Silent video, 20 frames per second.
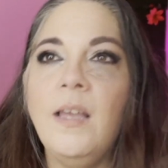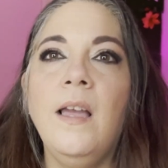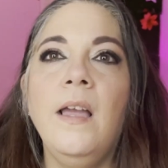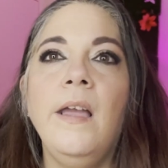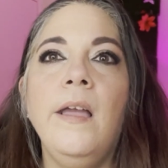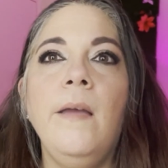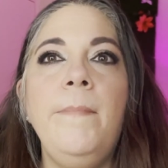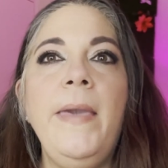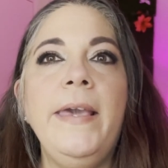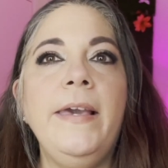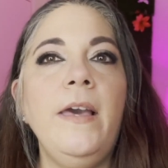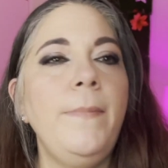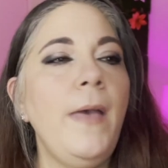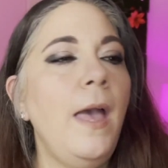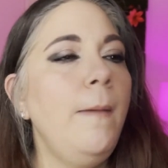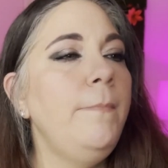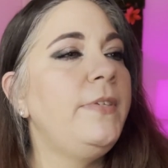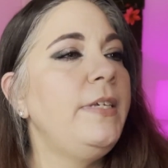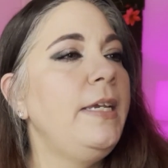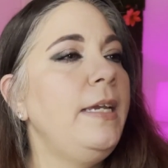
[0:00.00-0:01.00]
Makeup
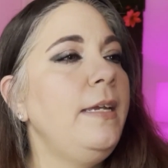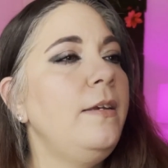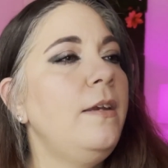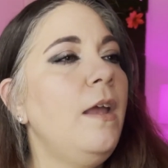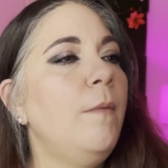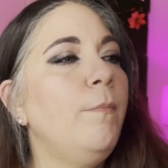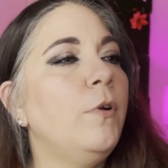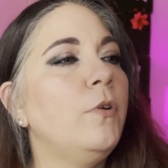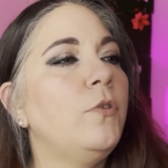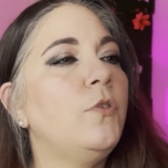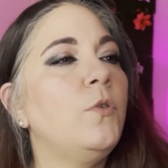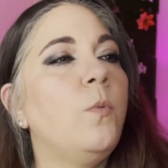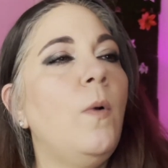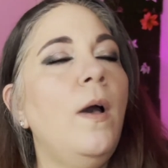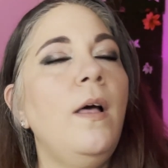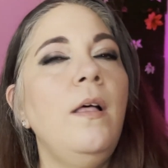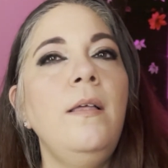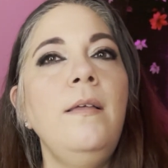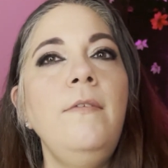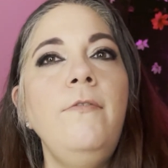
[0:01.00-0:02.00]
Empty number
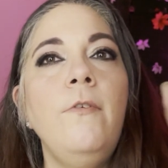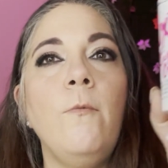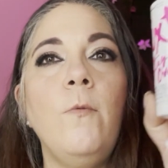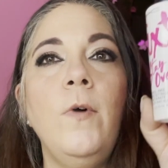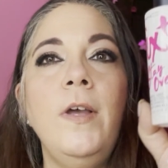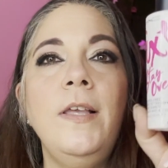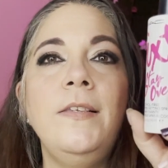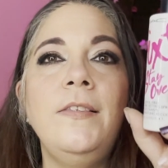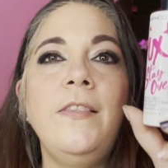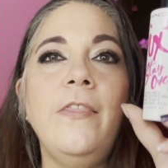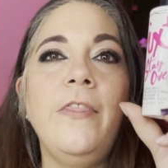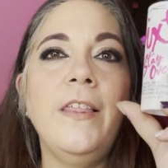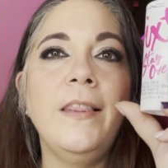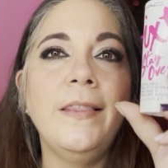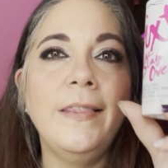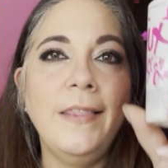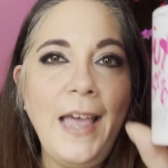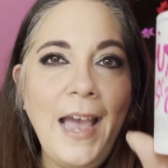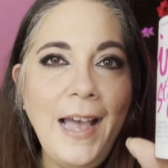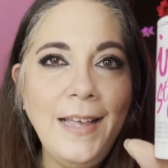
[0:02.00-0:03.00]
12 was the
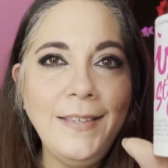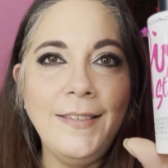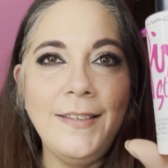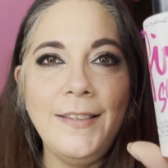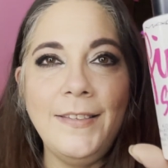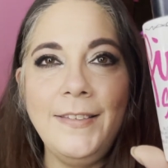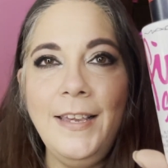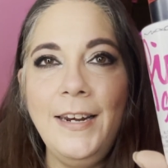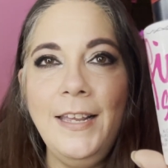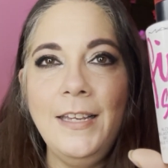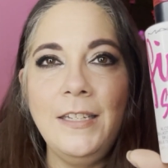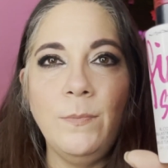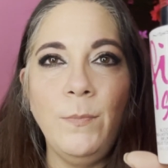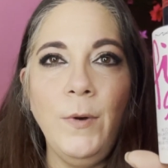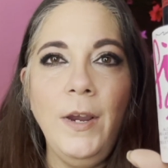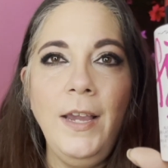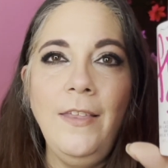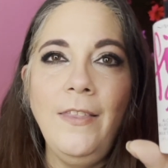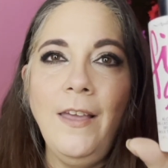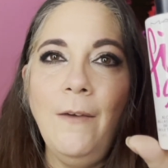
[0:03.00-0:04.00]
last setting
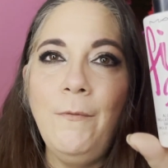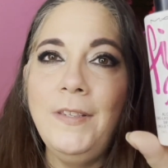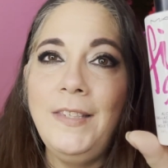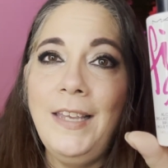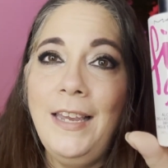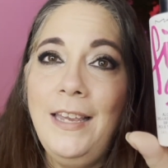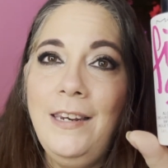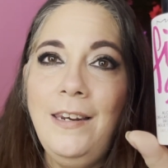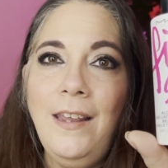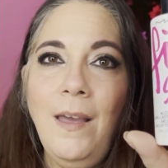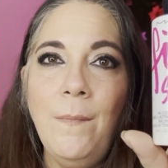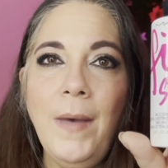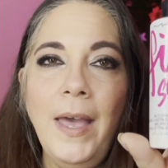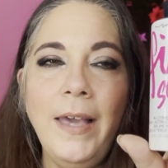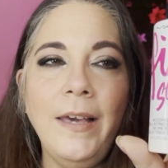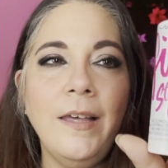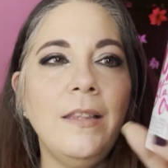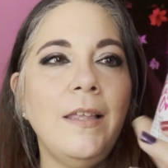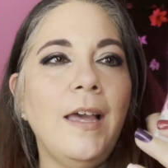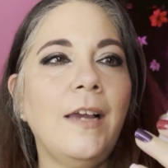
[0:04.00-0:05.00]
spray that was in my
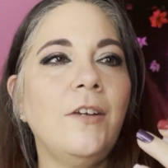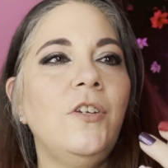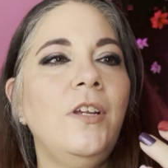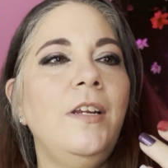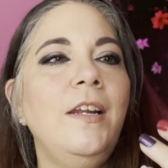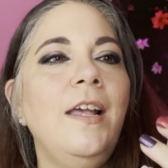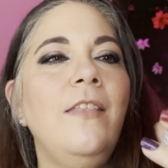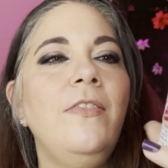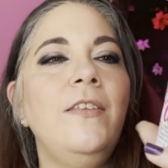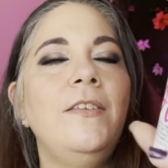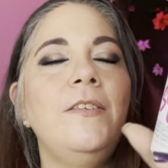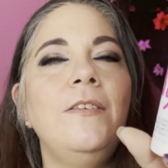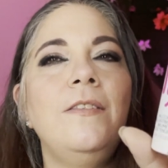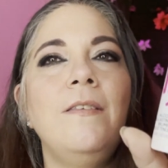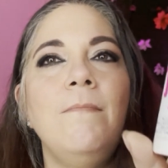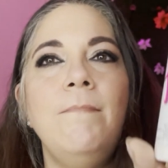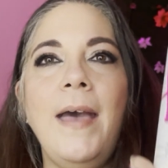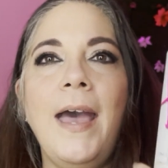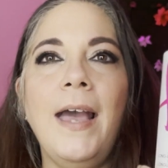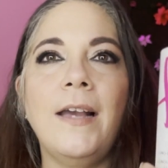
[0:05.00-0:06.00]
collection, and this is
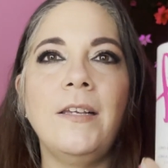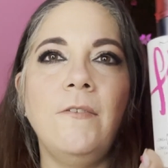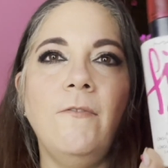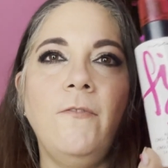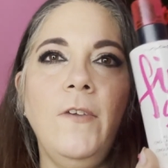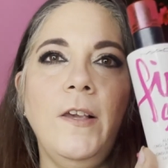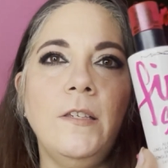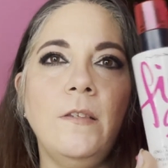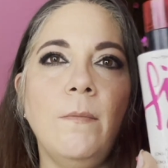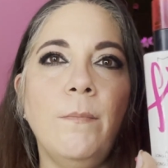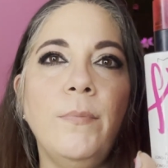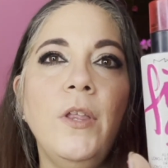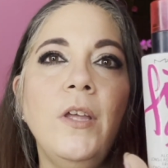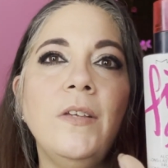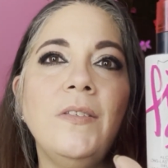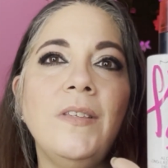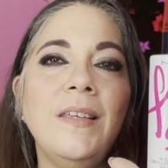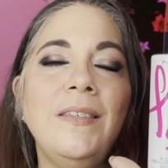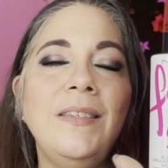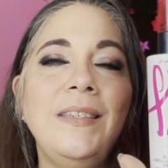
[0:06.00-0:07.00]
the MAC Fix
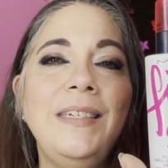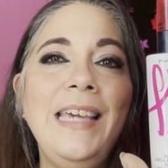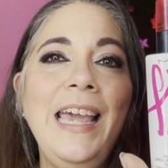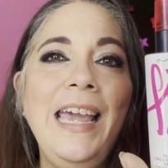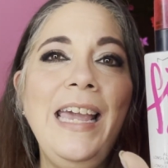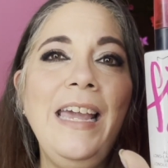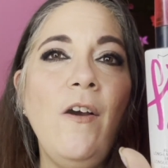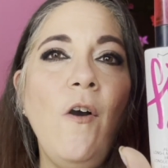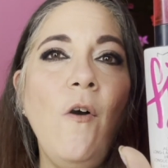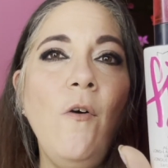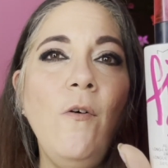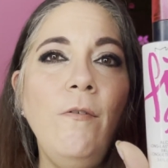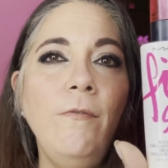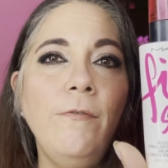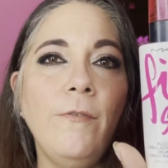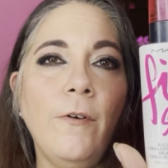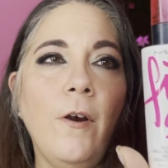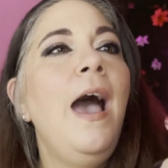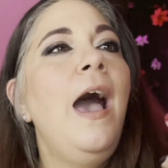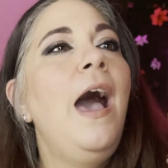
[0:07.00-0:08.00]
Plus Stay
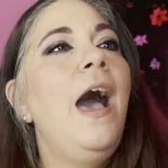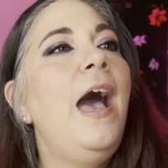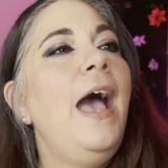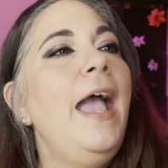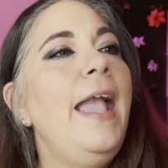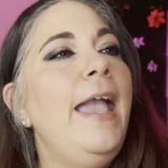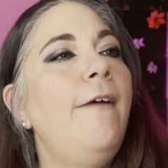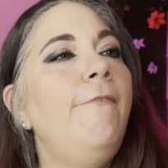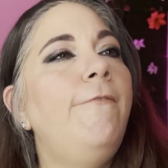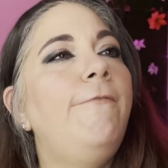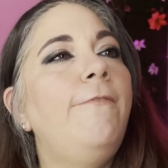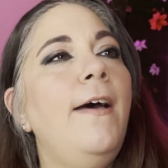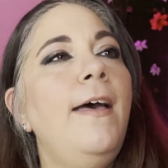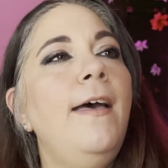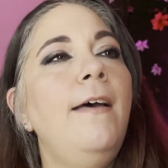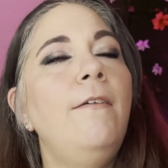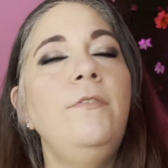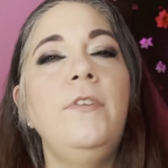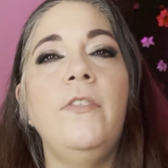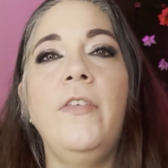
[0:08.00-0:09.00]
Over. I have
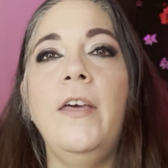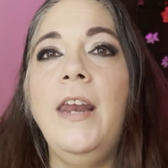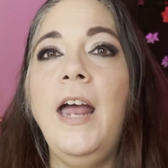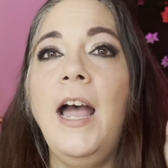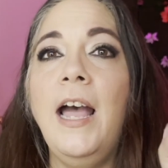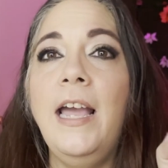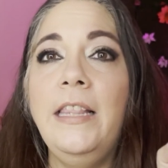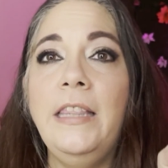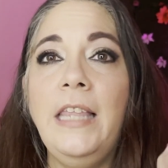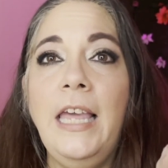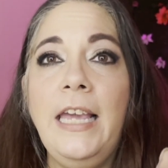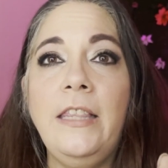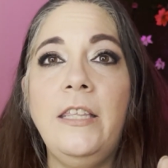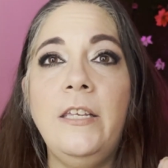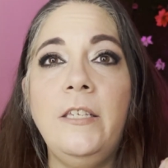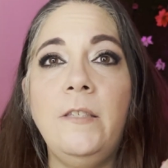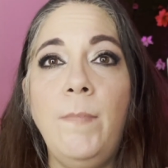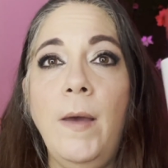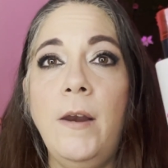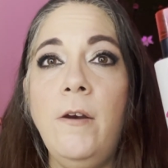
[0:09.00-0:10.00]
found that I like
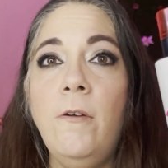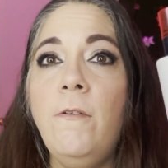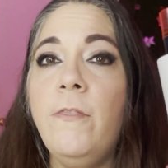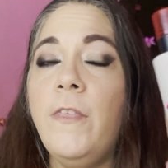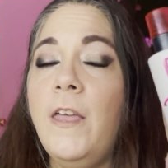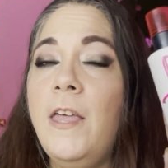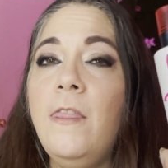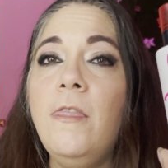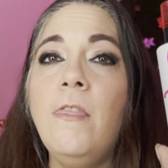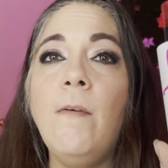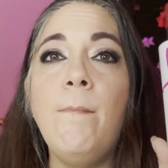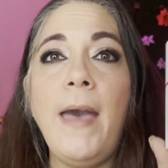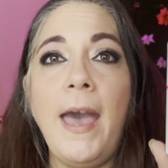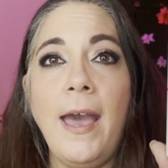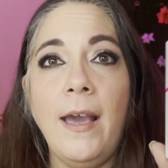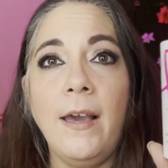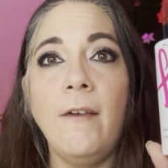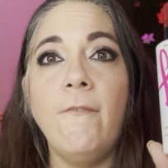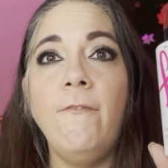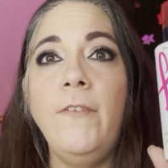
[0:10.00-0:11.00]
this better than the
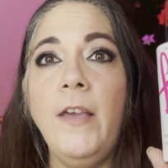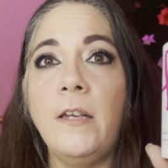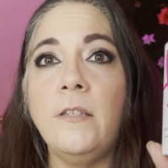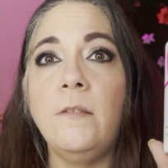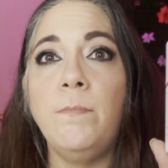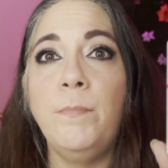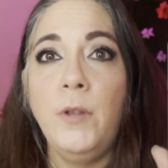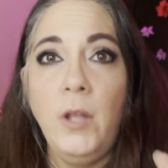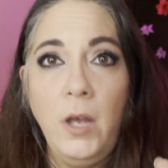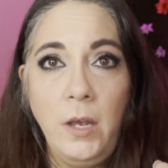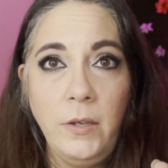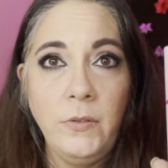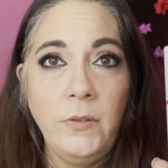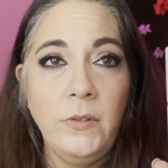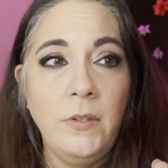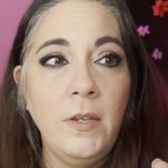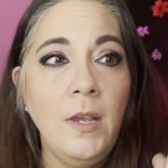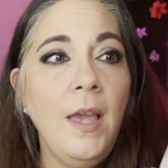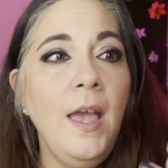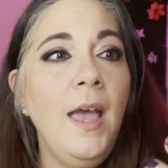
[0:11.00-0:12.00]
MAC Fix
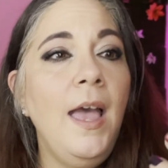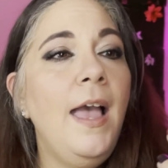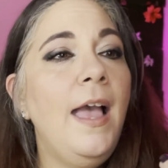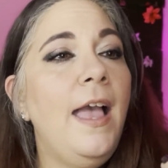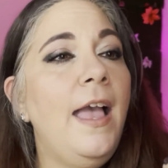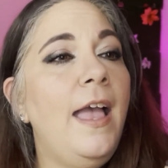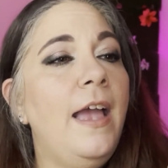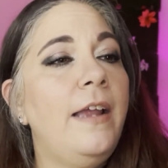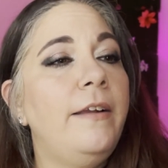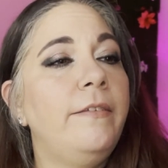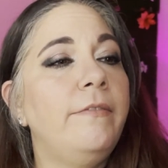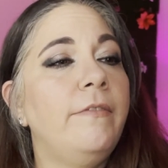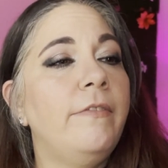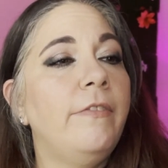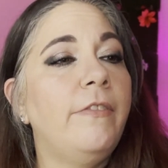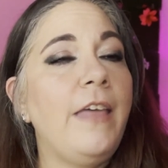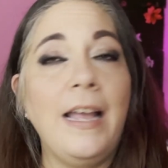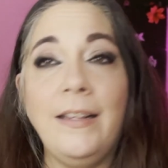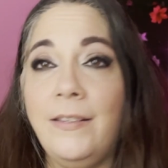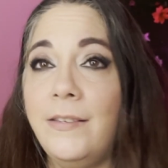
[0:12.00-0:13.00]
Plus, and
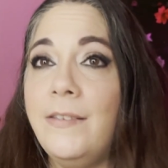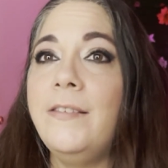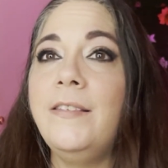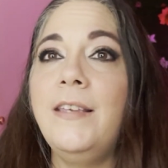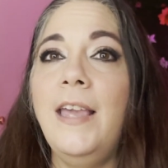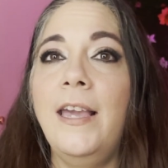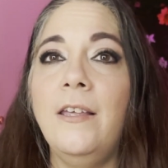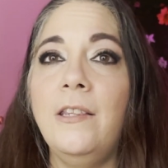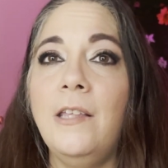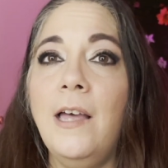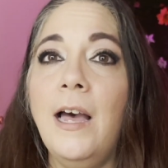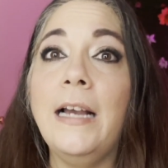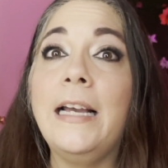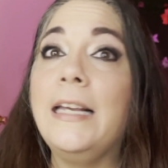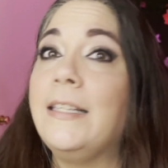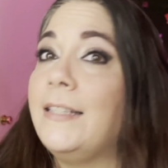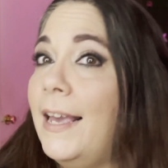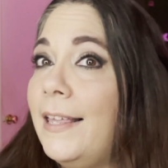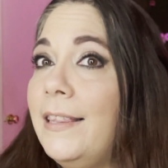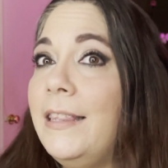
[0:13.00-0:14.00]
that's saying a lot
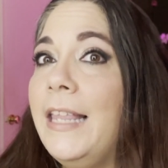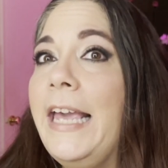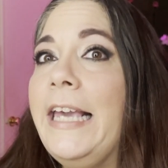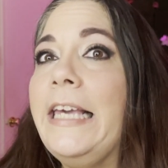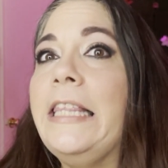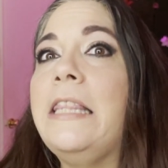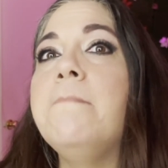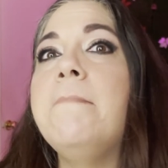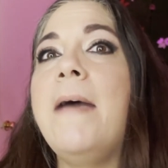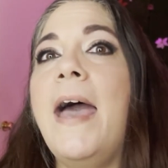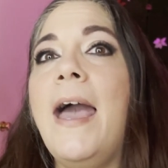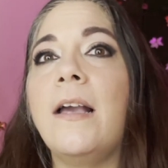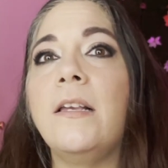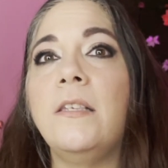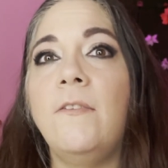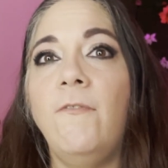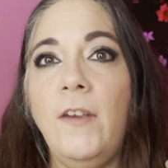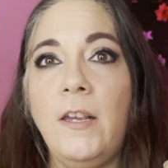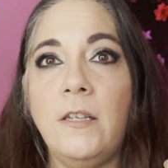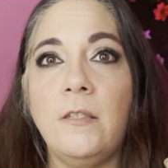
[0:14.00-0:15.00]
because I like the MAC
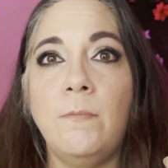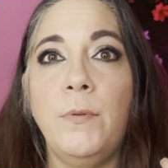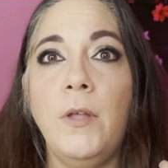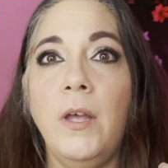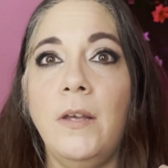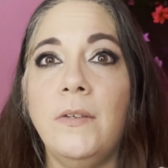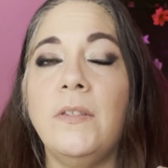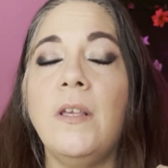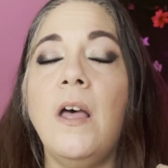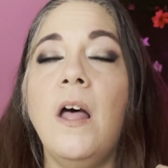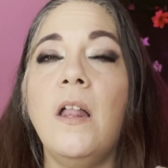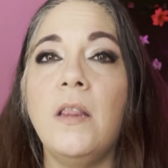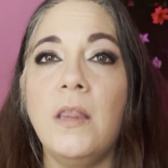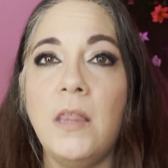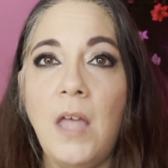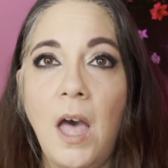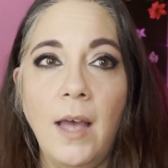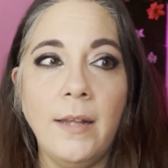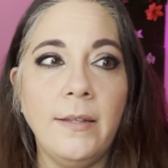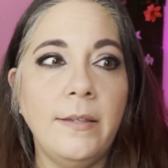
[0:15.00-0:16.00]
Fix Plus a
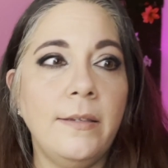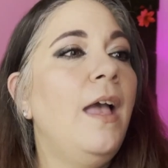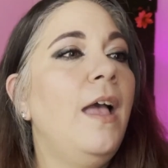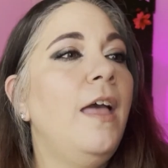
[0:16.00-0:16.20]
lot.